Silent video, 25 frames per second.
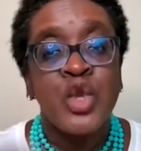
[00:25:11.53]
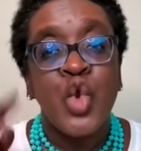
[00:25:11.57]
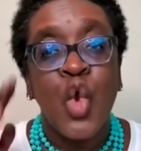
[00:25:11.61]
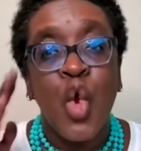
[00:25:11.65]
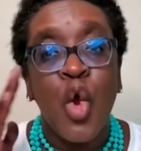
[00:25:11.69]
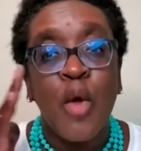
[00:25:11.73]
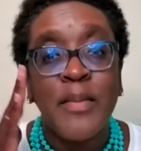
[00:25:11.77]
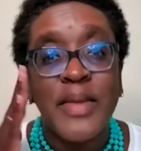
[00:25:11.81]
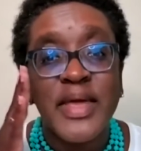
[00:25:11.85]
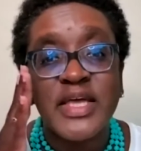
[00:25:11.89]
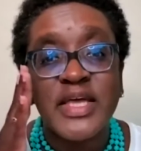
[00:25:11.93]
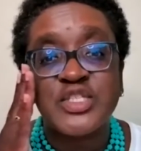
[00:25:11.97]

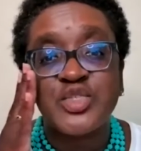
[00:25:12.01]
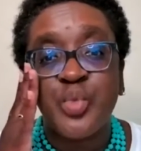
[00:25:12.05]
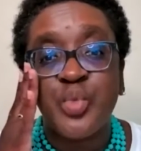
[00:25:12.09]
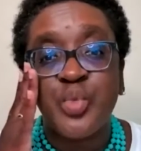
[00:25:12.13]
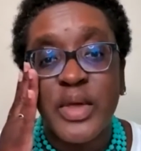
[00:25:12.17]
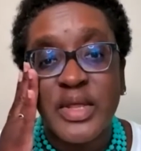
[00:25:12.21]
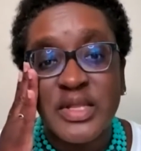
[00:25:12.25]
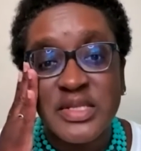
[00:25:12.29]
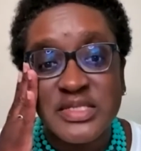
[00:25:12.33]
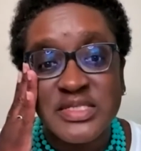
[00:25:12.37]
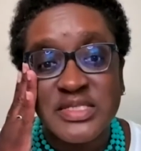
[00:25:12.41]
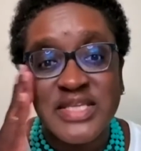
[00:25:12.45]
Normally it's
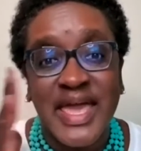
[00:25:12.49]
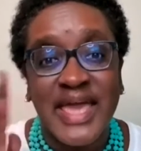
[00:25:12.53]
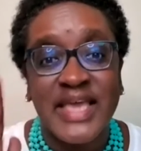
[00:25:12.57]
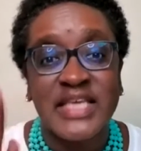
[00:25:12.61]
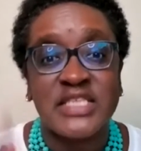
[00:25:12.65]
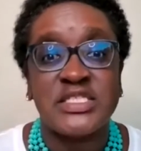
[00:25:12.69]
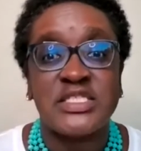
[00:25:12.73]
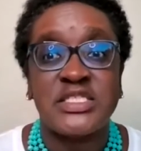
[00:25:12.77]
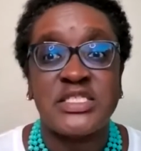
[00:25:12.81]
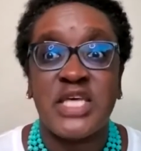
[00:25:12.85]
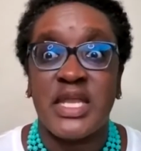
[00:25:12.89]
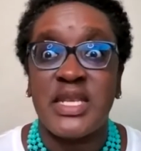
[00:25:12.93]

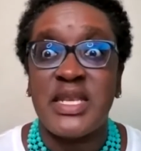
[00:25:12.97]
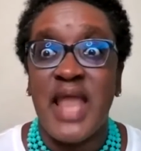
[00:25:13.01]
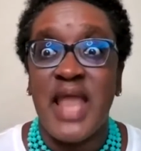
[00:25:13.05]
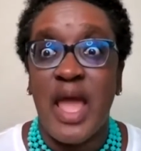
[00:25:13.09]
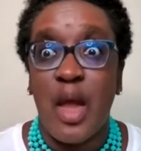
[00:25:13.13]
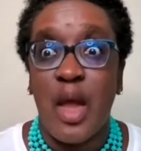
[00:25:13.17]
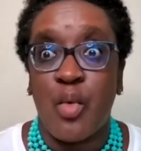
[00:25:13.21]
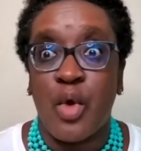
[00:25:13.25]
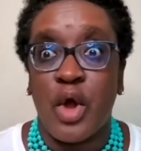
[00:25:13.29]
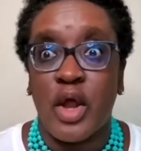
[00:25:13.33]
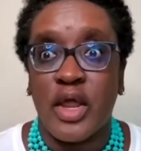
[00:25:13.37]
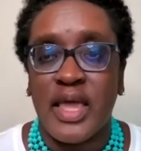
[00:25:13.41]
Wednesdays to
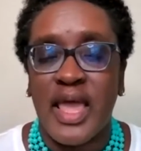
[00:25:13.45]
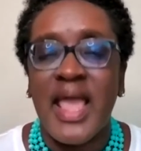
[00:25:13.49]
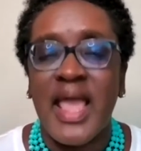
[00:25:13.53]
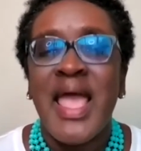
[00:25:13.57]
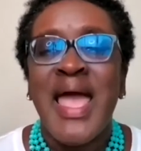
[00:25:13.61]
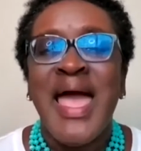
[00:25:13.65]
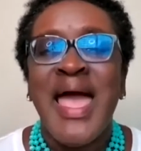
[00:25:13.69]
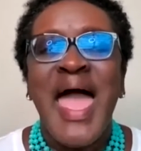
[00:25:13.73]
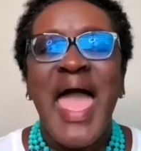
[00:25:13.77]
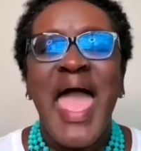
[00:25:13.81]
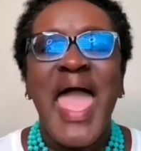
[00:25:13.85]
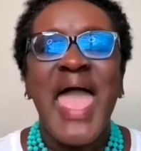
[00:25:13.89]

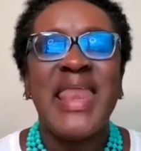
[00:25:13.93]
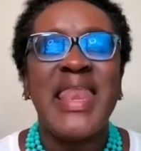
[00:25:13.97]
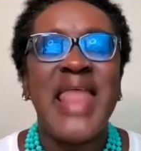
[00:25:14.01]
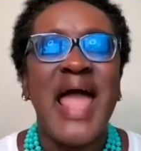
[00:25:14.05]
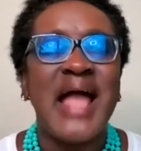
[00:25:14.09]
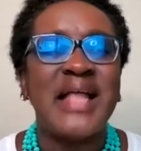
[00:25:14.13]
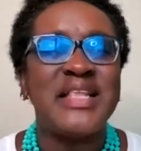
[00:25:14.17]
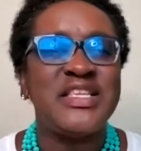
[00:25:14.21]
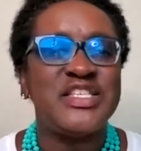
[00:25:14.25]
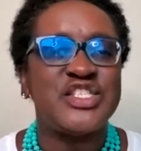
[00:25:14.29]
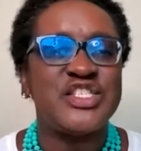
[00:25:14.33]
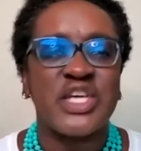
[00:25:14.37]
networking,
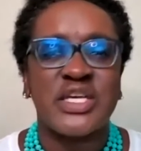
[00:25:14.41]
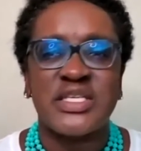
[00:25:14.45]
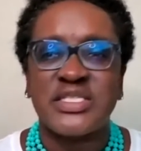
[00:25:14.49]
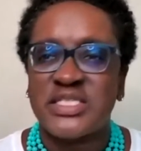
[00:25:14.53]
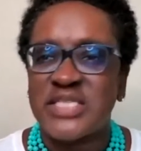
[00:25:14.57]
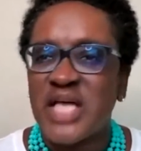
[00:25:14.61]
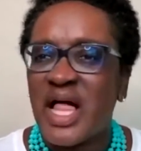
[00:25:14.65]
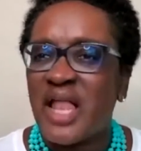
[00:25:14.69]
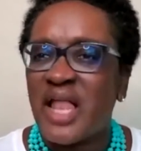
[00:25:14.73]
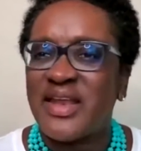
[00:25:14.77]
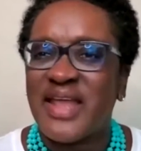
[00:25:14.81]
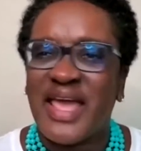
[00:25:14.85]
and I just
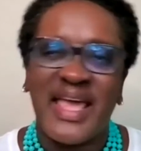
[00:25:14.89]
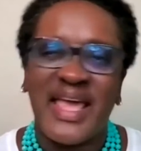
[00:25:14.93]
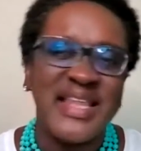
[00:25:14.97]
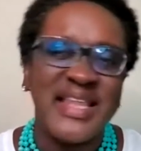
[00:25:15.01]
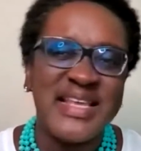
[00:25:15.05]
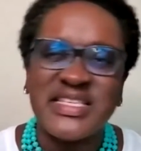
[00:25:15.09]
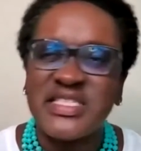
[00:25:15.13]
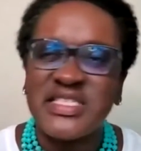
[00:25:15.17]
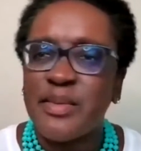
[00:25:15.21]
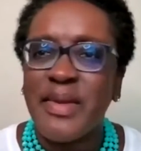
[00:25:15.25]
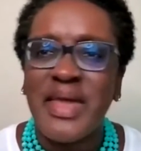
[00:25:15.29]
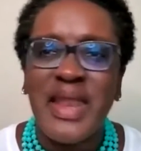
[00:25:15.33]
consolidate.
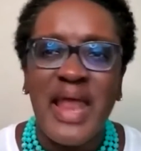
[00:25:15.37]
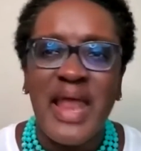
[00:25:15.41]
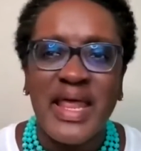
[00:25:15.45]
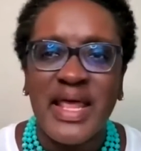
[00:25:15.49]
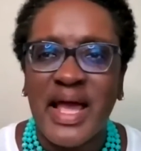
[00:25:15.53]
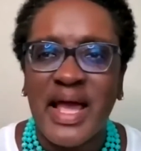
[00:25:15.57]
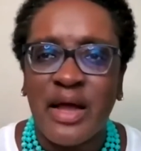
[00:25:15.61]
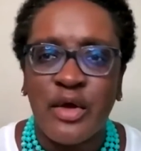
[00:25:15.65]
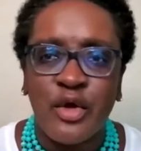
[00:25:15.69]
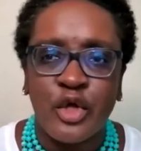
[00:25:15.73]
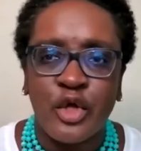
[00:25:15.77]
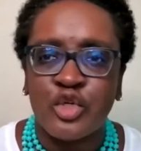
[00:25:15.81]
It doesn't mean
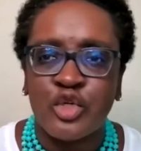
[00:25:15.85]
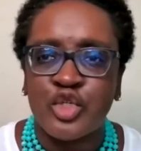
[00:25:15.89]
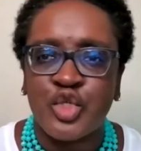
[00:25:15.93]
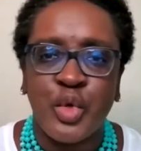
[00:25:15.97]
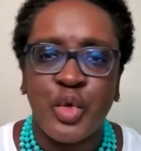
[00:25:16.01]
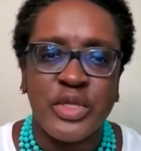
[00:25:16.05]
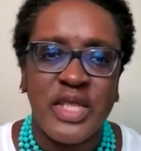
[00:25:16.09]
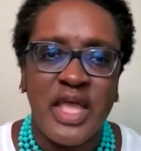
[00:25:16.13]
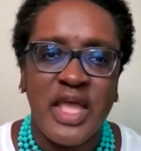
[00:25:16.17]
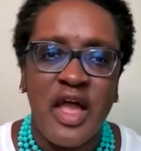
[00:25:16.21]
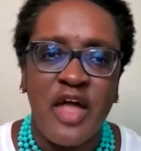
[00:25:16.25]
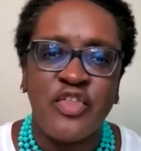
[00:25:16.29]
I, I don't
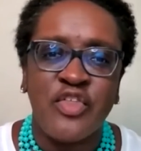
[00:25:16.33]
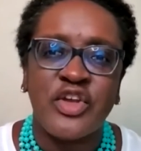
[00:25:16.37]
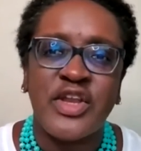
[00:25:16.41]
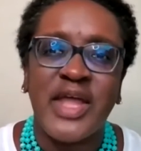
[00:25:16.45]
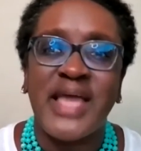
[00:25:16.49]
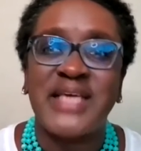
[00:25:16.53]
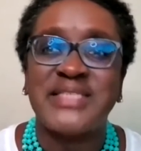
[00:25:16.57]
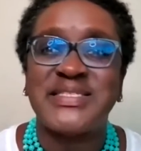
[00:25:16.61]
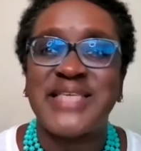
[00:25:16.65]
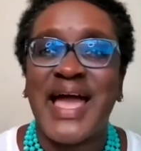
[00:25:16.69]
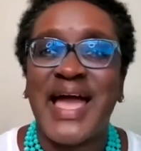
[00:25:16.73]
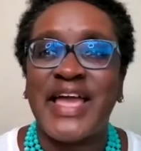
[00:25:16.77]
do it the other
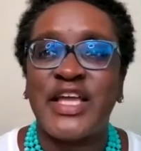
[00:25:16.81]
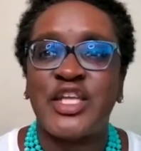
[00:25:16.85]
days.